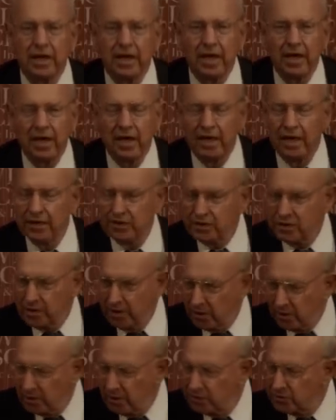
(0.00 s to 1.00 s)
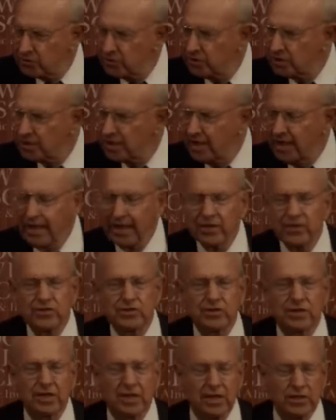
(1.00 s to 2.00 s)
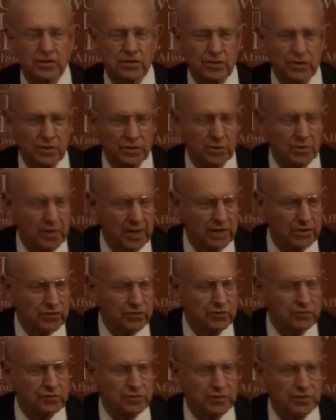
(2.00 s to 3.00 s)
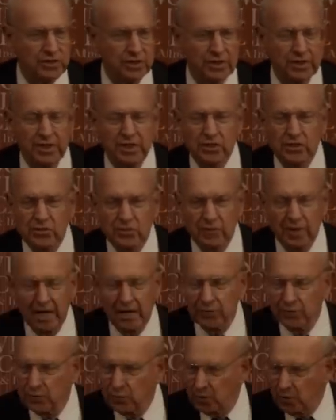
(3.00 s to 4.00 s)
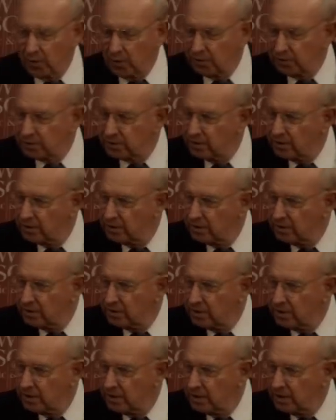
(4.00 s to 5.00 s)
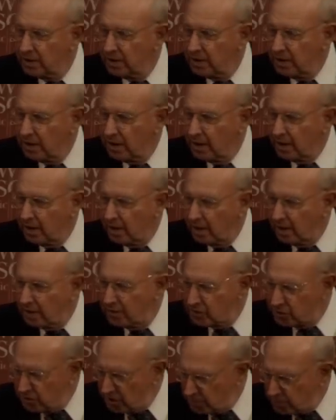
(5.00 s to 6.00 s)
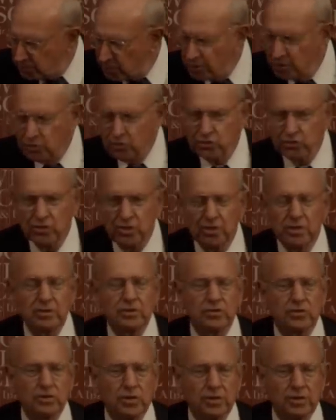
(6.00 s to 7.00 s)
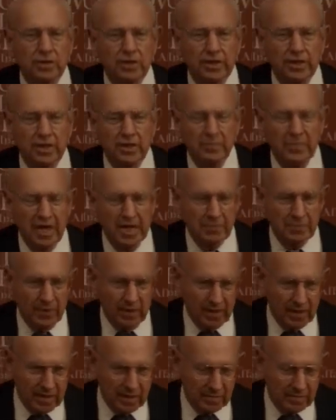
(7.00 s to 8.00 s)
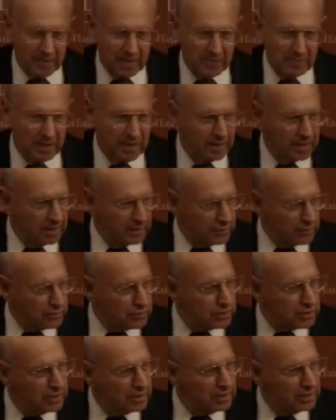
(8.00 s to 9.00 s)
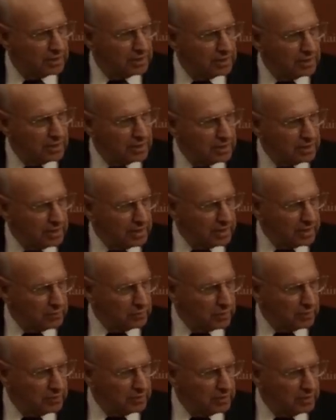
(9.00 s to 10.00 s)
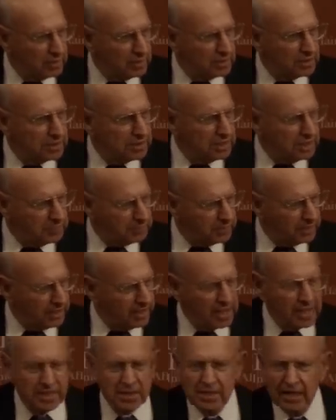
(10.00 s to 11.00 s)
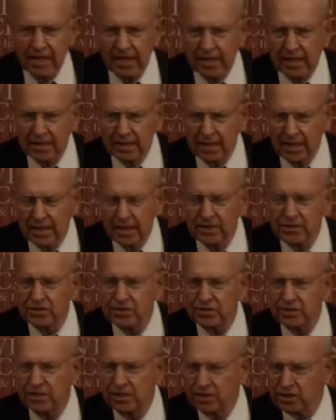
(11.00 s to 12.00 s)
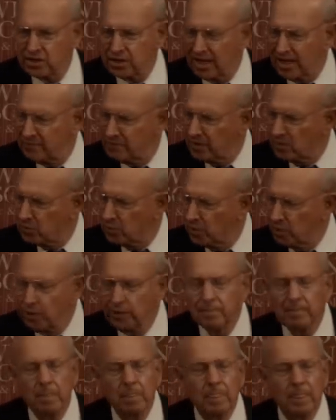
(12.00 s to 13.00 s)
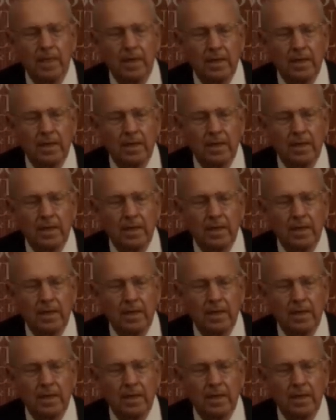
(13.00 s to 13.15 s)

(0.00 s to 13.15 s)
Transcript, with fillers: uh, terrorist attacks against the U.S. and facilities around the world. Uh, deep concern, certainly on my part and by many others, that it would deeply antagonize the Islamic world